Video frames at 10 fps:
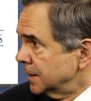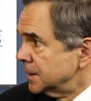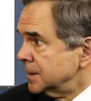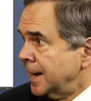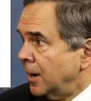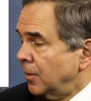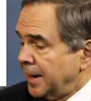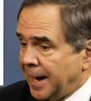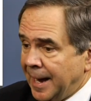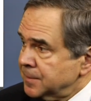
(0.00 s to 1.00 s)
this is now yeah.
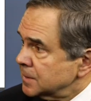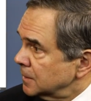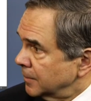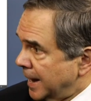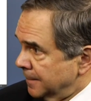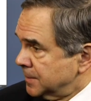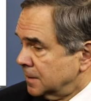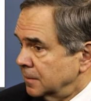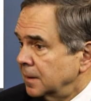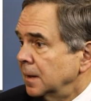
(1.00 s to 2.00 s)
an absolute
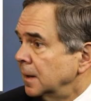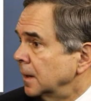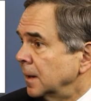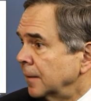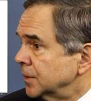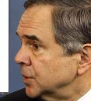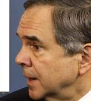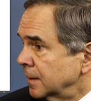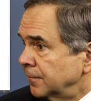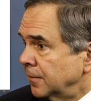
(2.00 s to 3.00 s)
absolute you have to
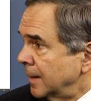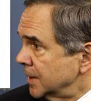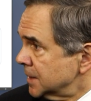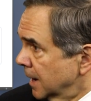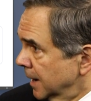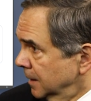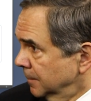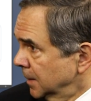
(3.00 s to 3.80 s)
check them for msi